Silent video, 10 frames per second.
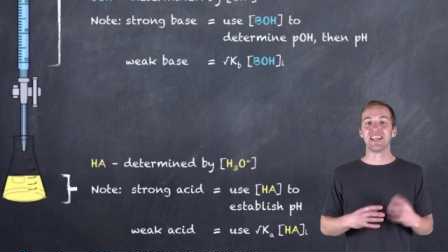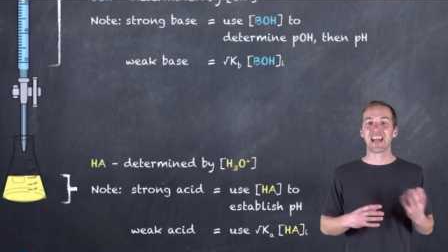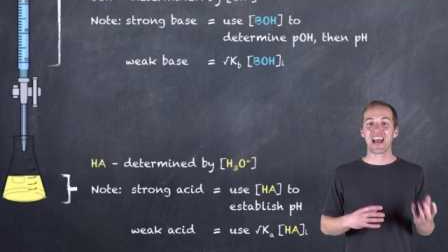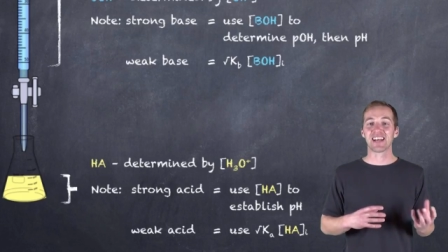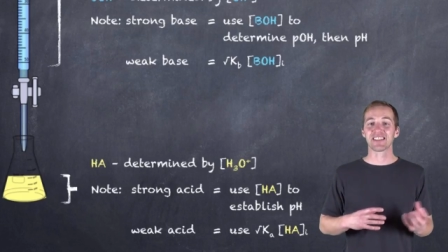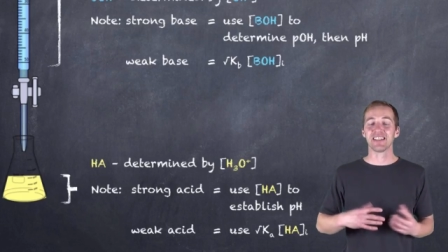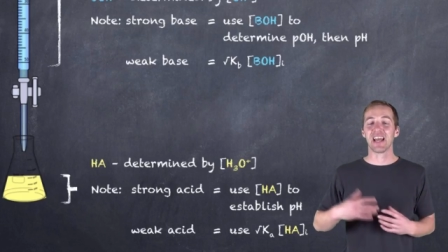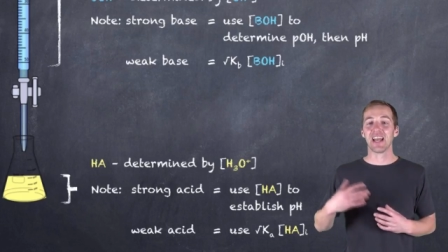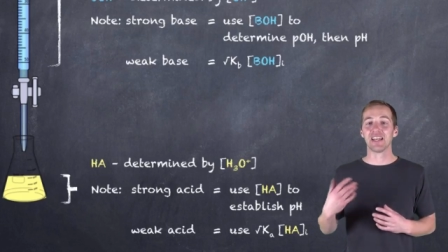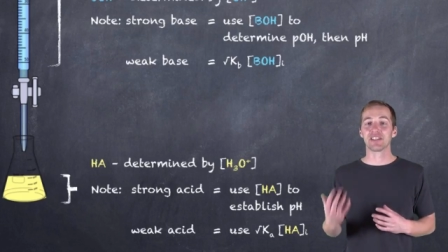the
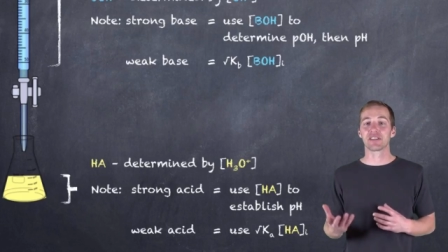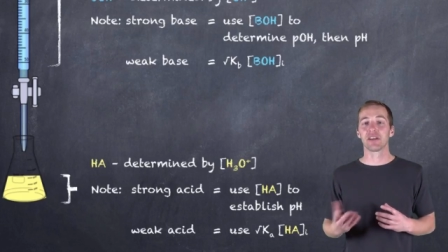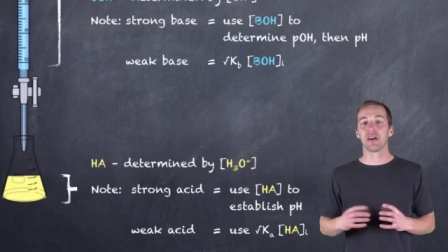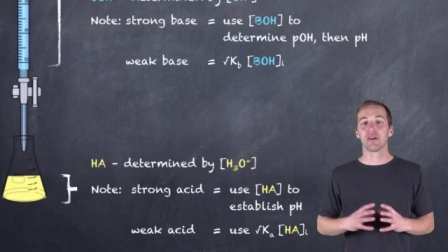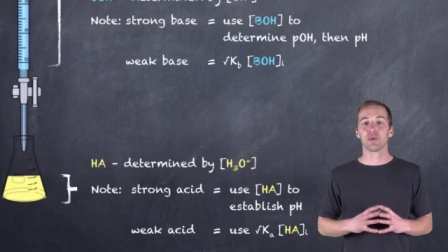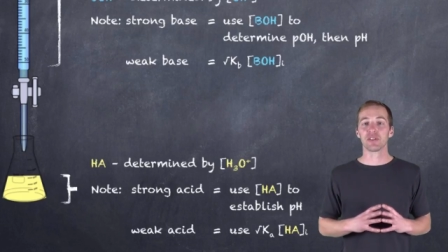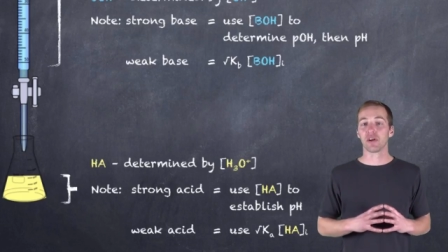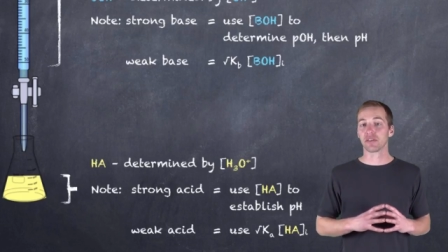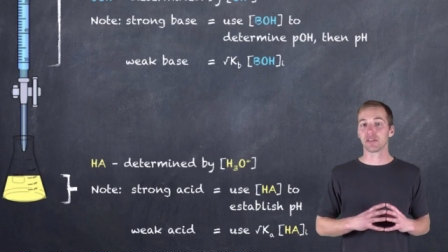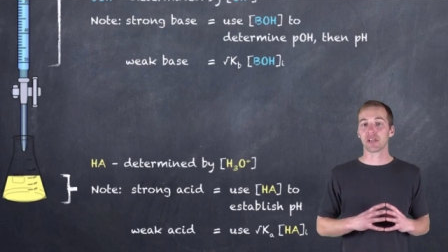acid and its
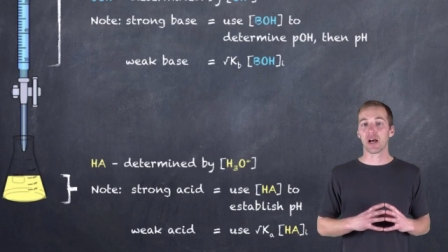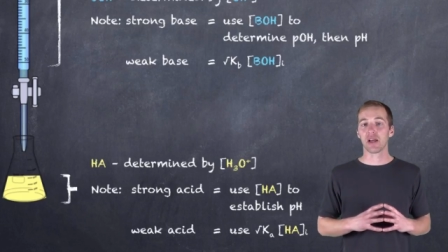resultant